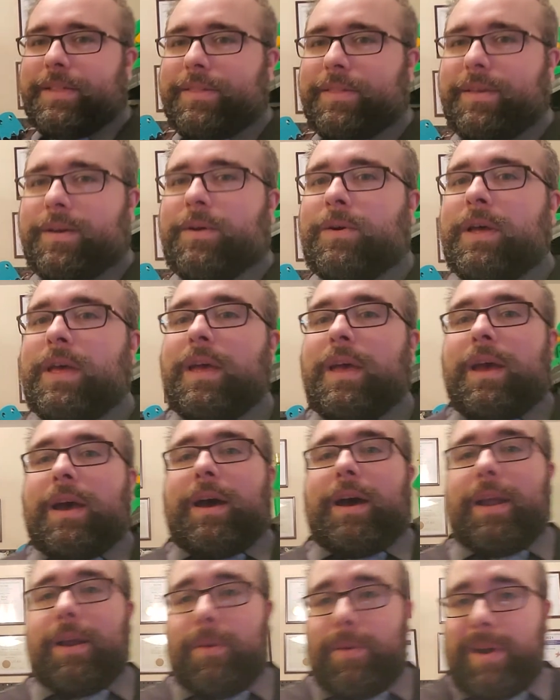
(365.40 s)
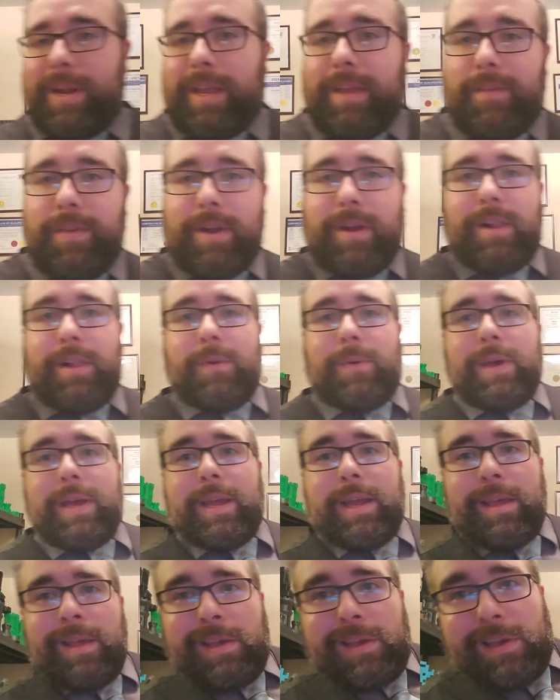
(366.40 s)
so I don't want to give it all
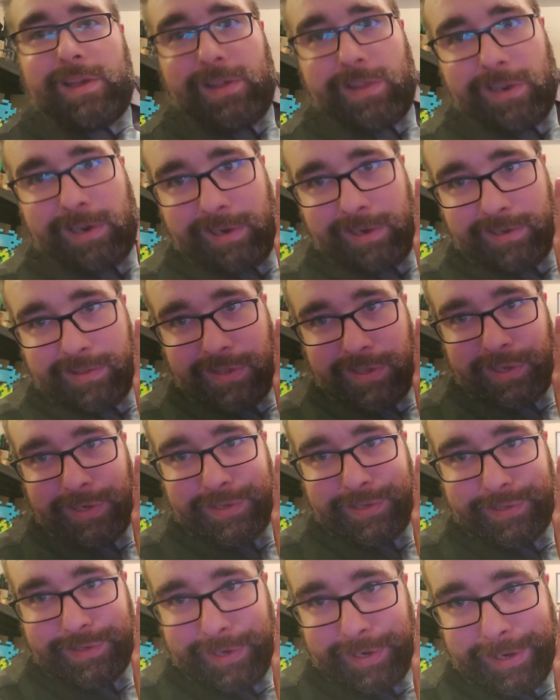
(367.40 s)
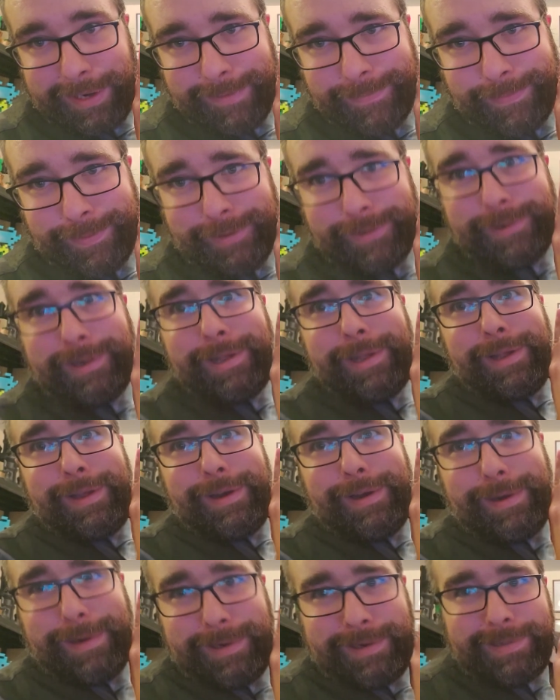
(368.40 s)
away. There's a devil
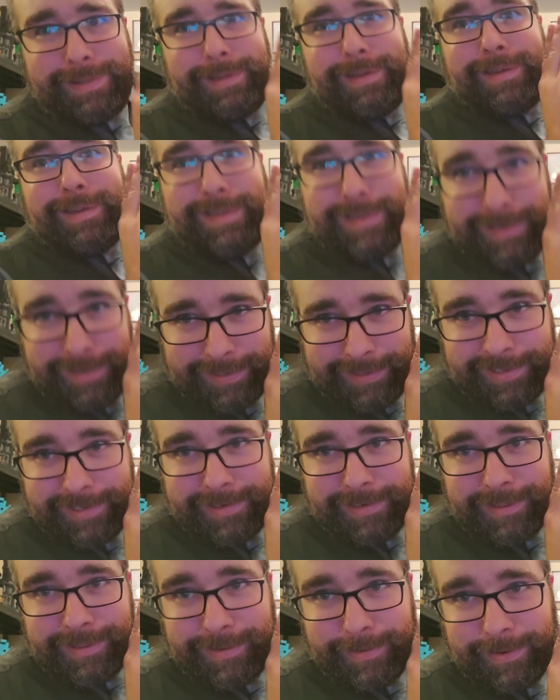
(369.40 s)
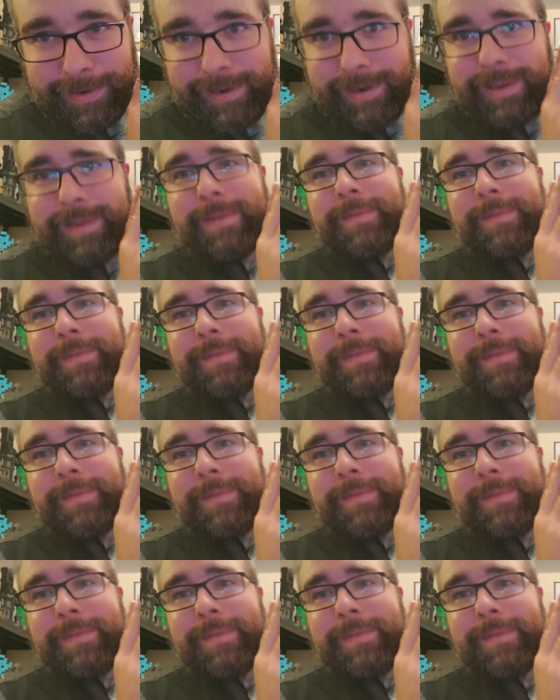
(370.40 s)
on the dinosaur.